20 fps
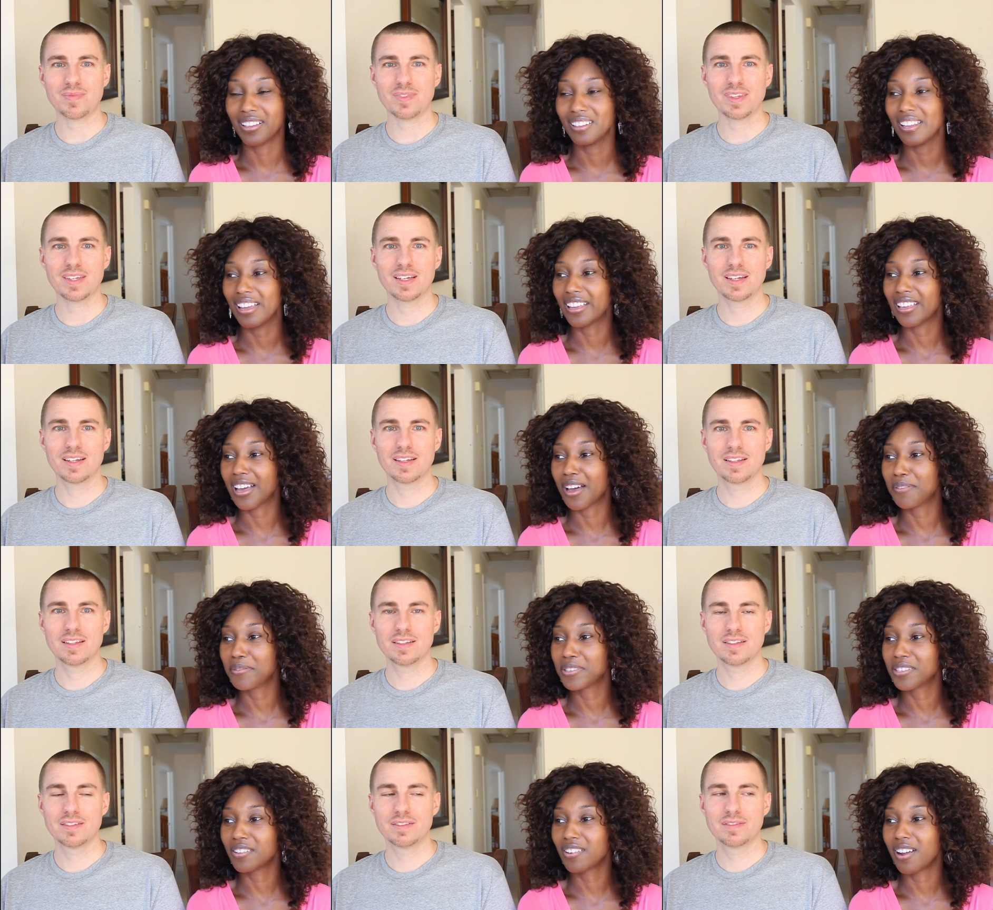Speaker 1: Like
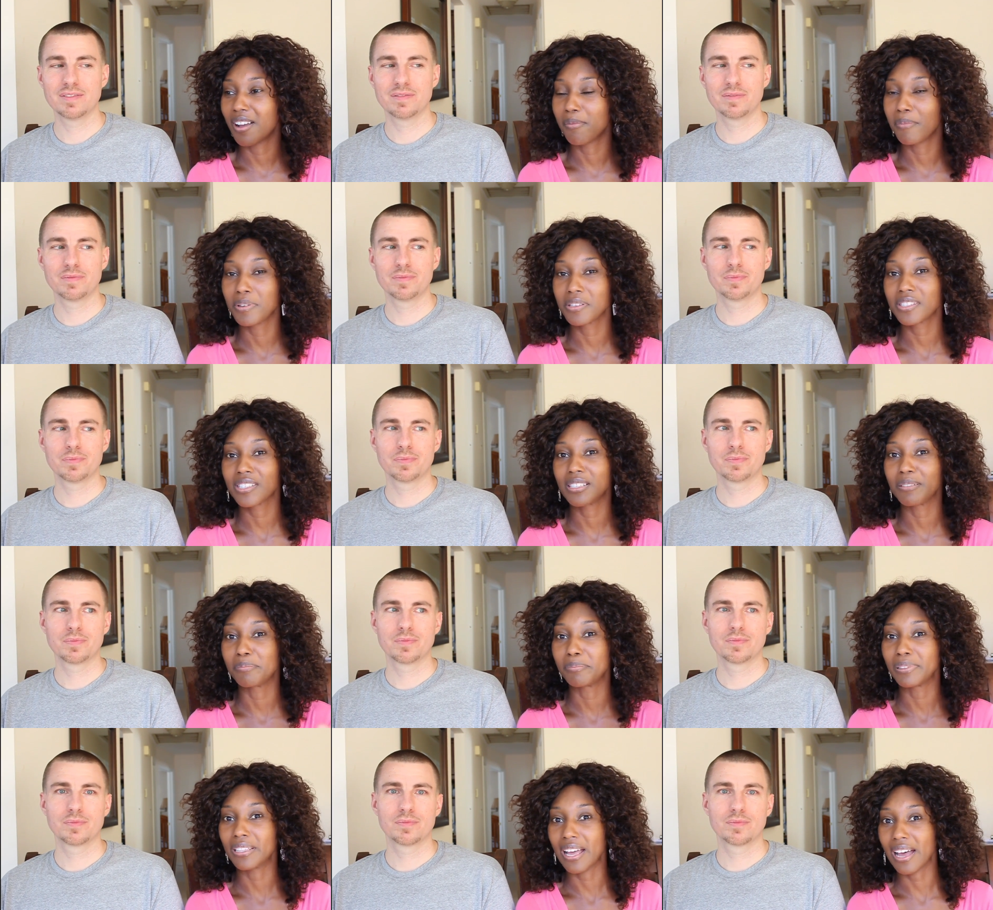I was around
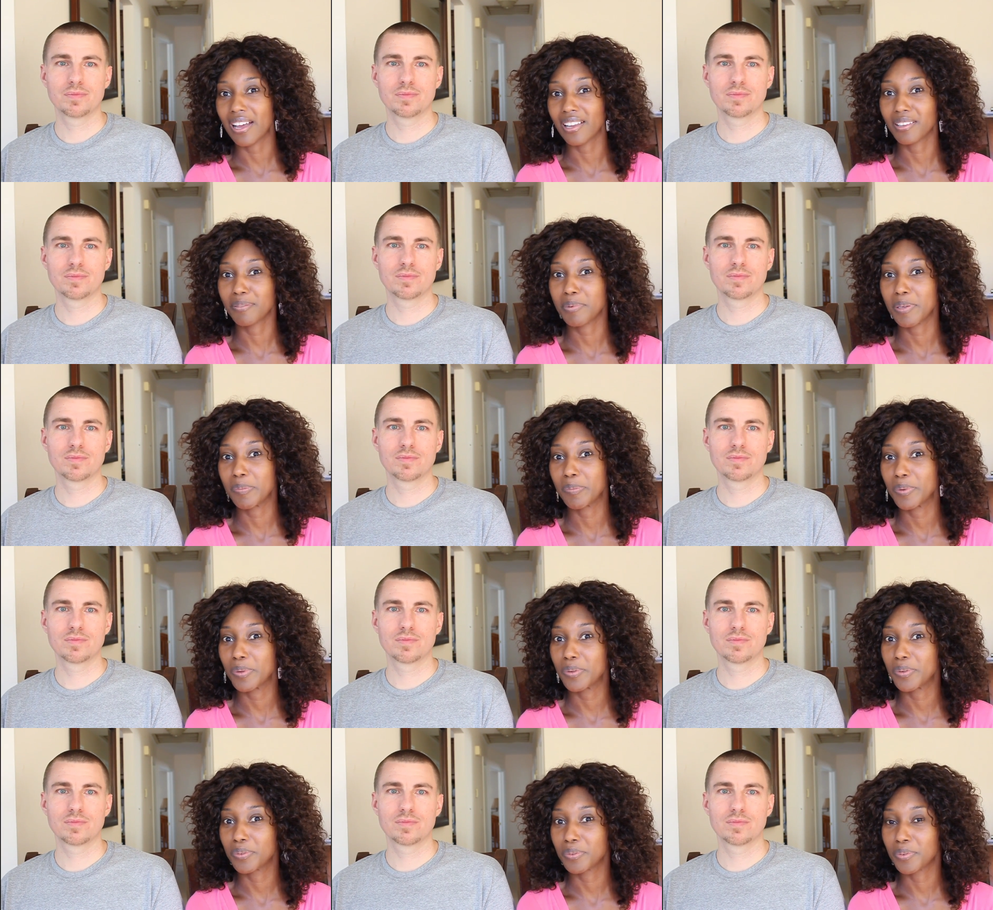mostly black
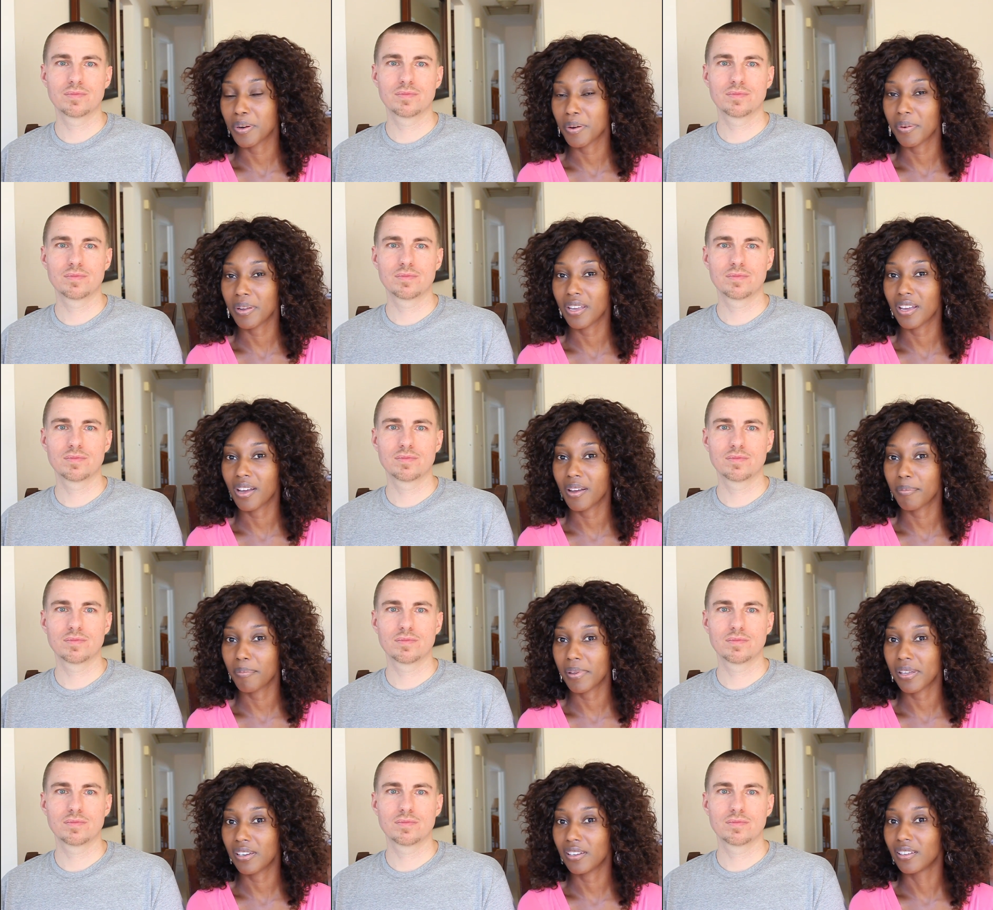people growing
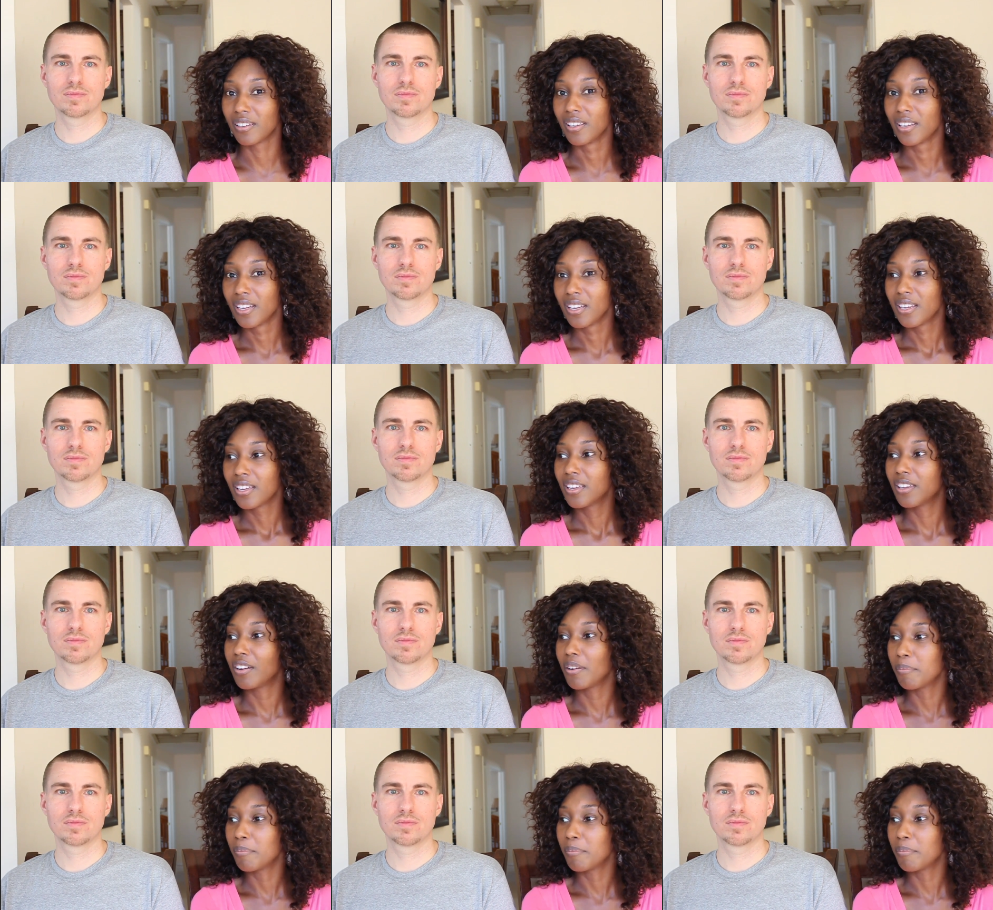up, and you